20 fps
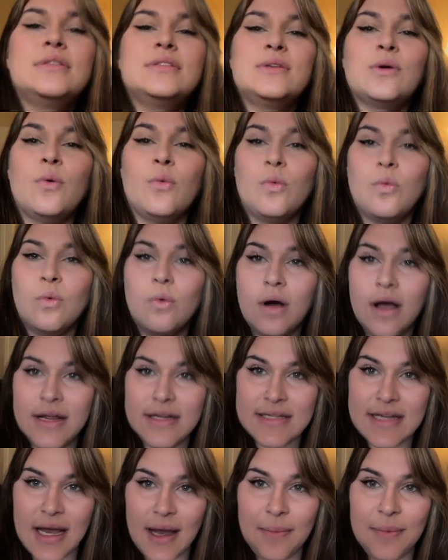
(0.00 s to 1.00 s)

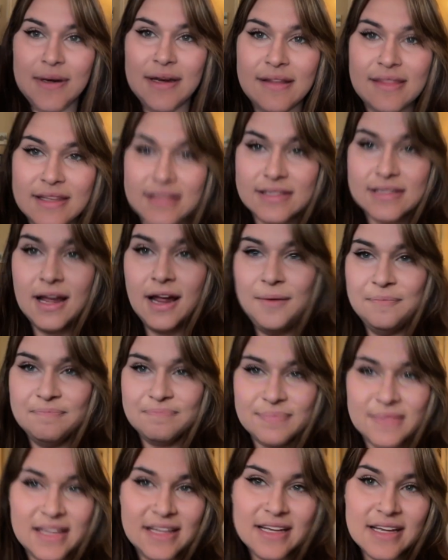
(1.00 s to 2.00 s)
what happened at this time.
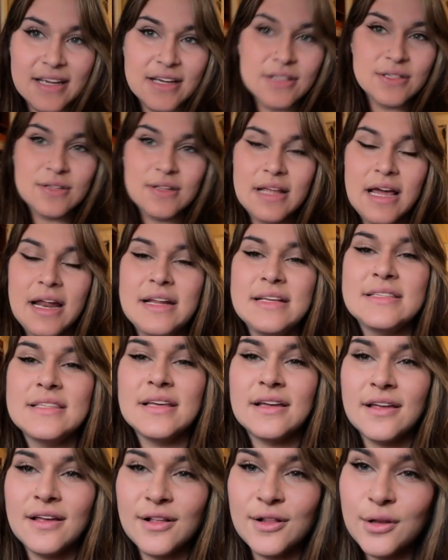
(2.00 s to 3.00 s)
So that is the
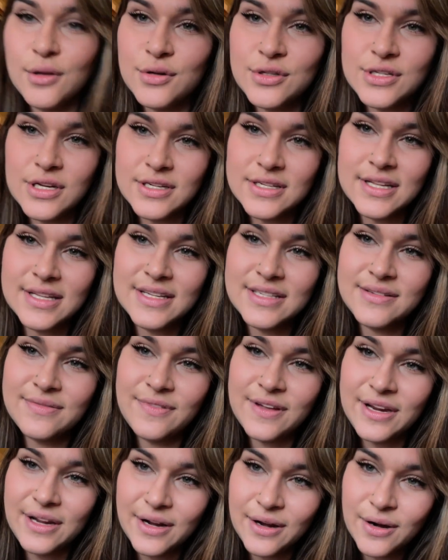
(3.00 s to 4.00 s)
conclusion to this
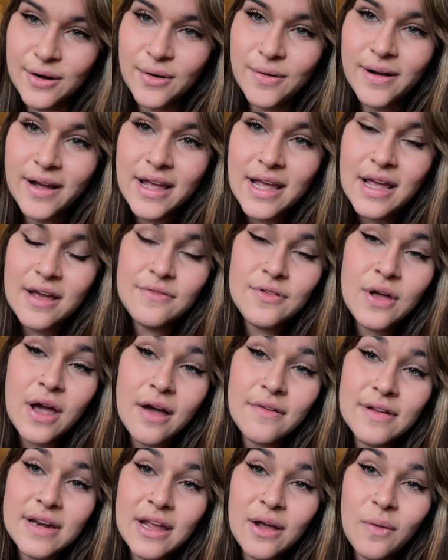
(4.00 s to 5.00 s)
video. If you
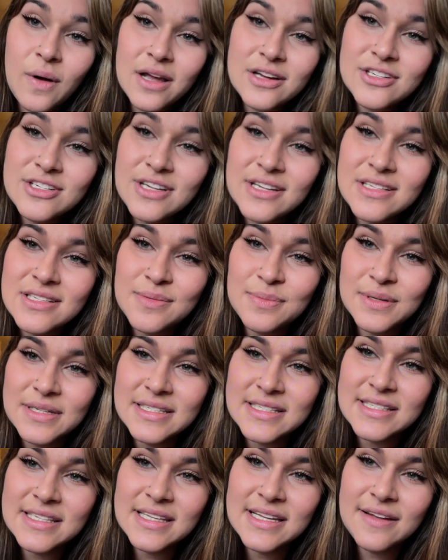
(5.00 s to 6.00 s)
have any questions,
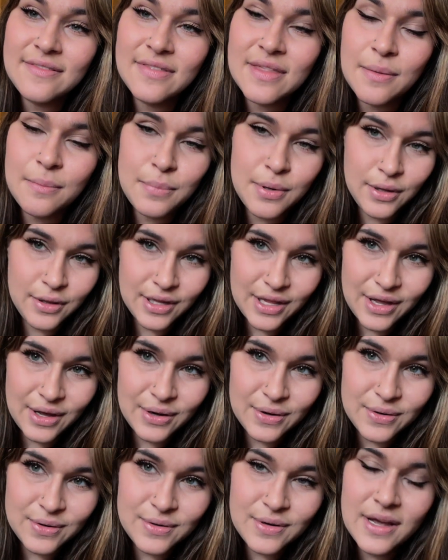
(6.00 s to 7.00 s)
please leave them
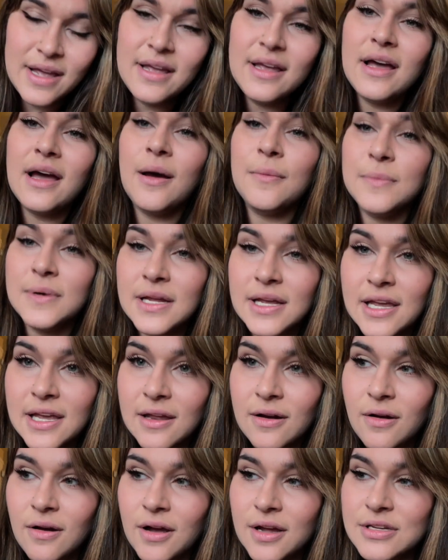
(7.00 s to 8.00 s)
below. I'm going to get
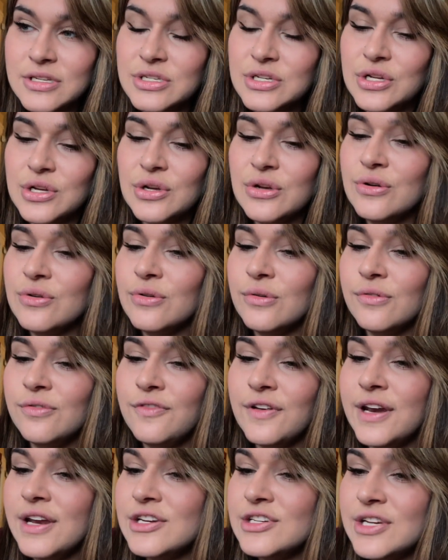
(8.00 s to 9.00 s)
on to
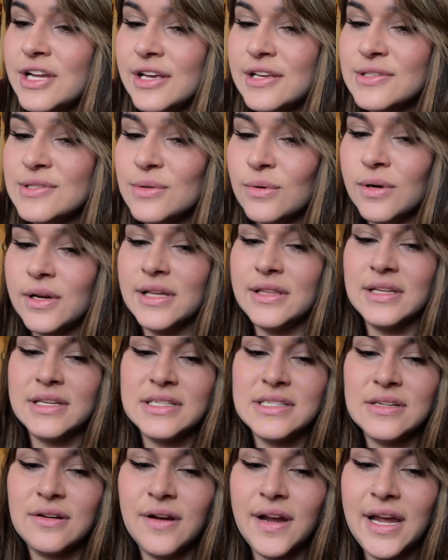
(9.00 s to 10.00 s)
finishing sorting this
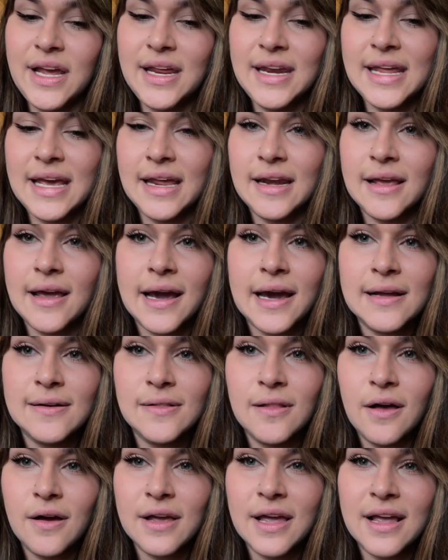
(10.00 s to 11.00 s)
screen and
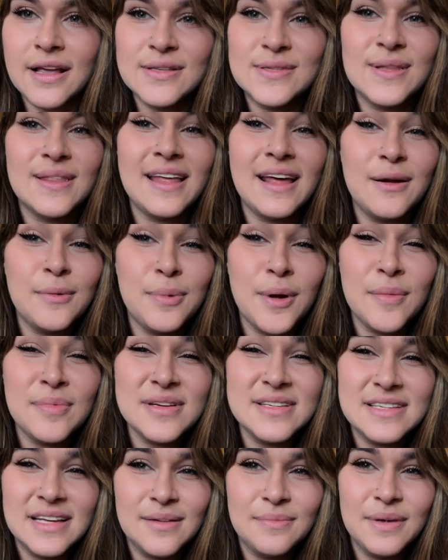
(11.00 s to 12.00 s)
cataloging, so that'll
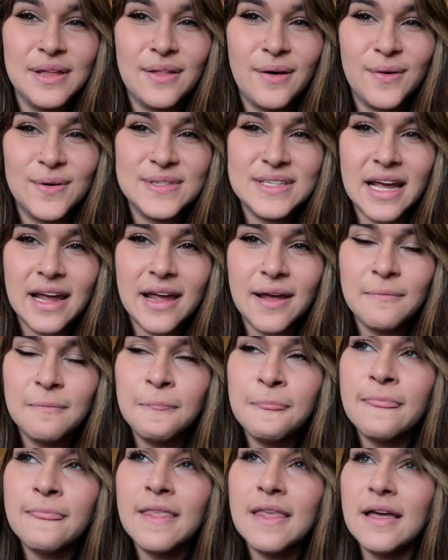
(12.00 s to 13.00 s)
probably take me the whole day.
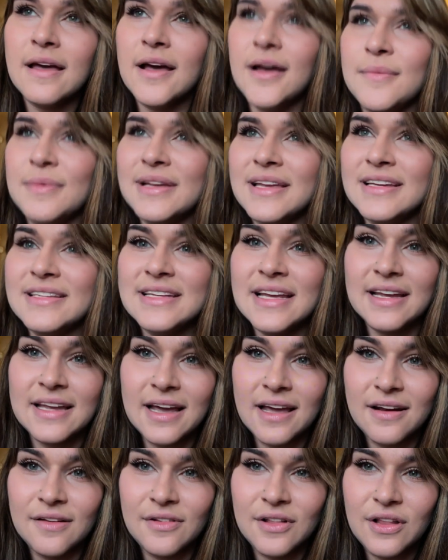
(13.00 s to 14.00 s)
It can take
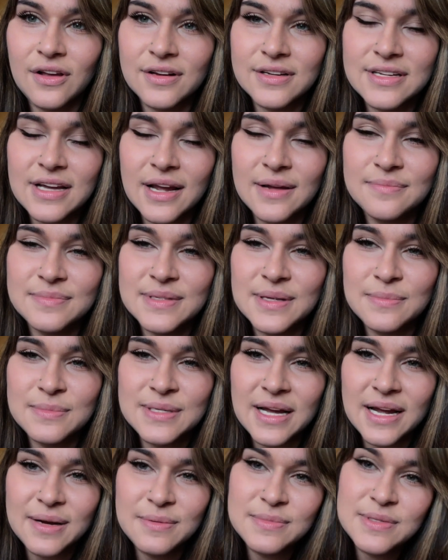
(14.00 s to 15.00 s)
kind of a long time
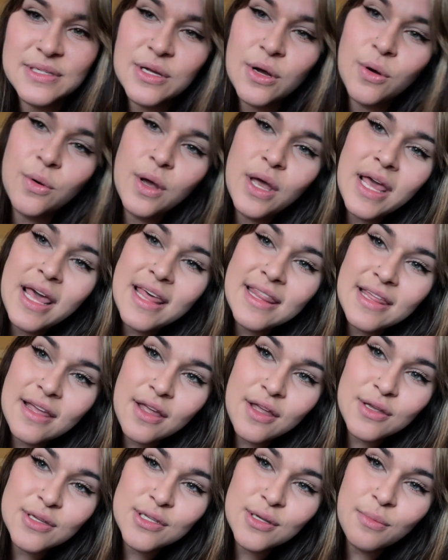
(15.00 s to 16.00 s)
sometimes. So
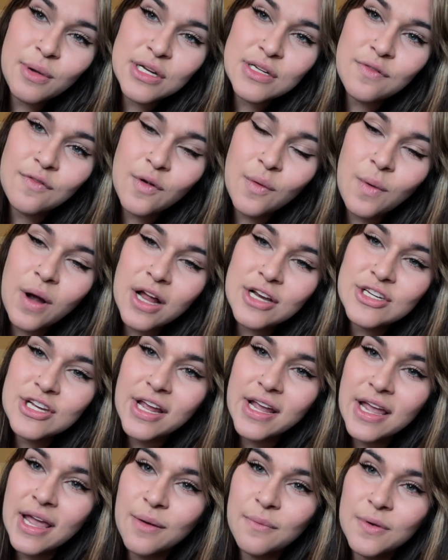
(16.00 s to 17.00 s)
thank you so much for
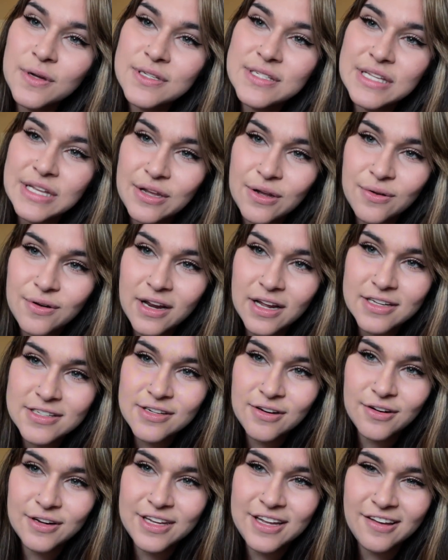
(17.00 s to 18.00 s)
watching, and we'll see you
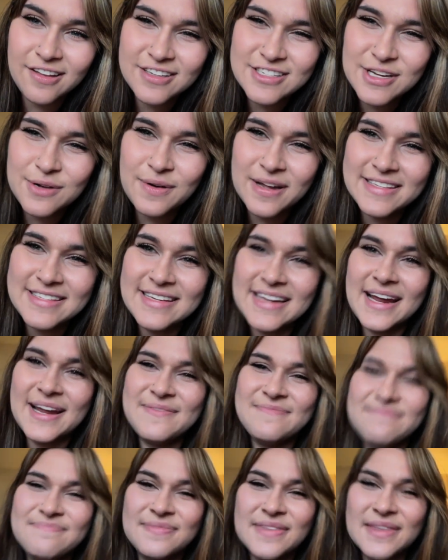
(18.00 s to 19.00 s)
next Archaeology
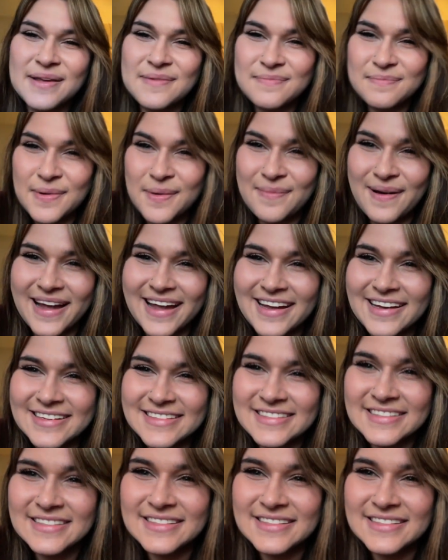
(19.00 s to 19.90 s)
Wednesday. Bye-bye.